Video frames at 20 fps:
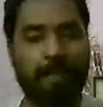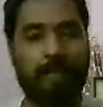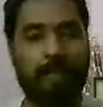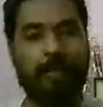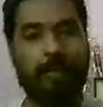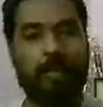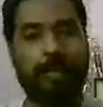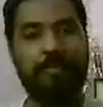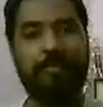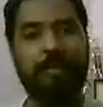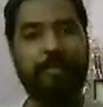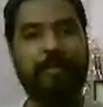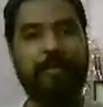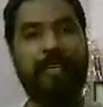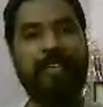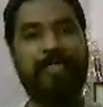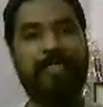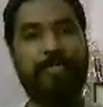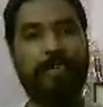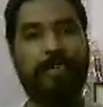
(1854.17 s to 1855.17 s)
You give them
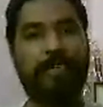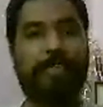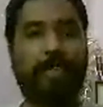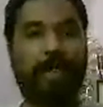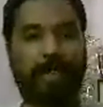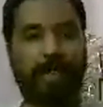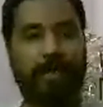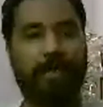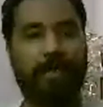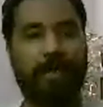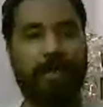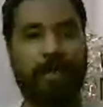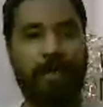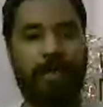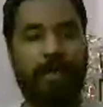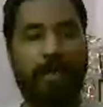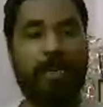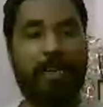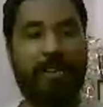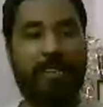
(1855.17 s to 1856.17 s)
the exposure
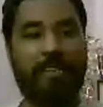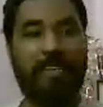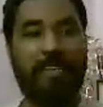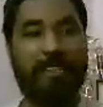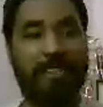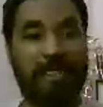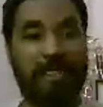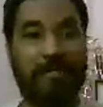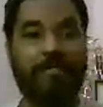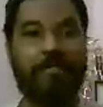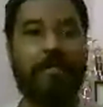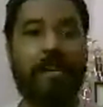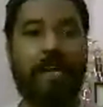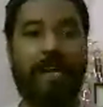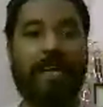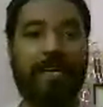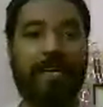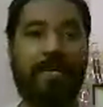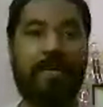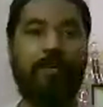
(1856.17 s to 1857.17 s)
that it seems
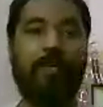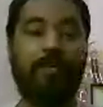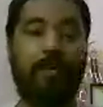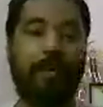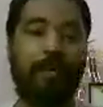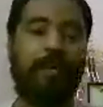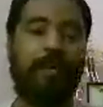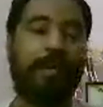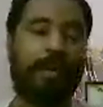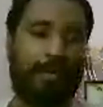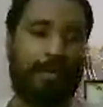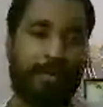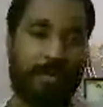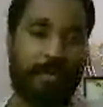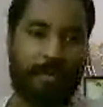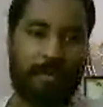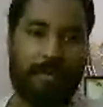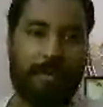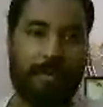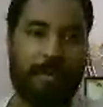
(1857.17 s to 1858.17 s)
like you know
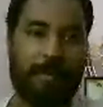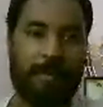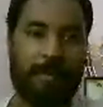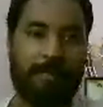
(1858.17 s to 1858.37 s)
everything,